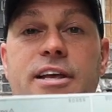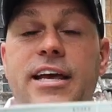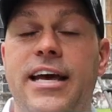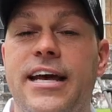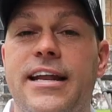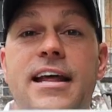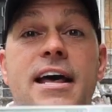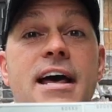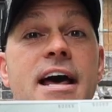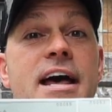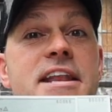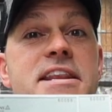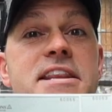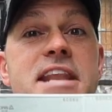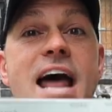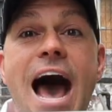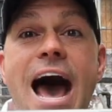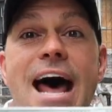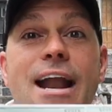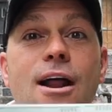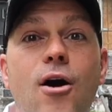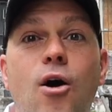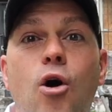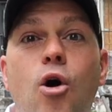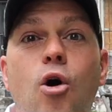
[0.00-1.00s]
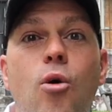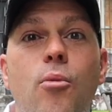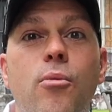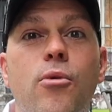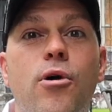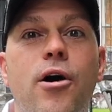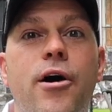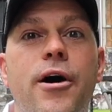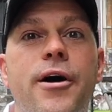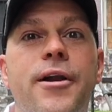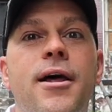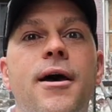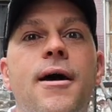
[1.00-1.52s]
Again, not a home
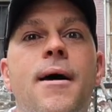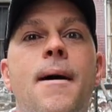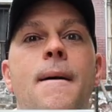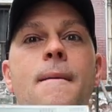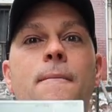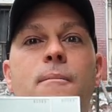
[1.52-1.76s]
run,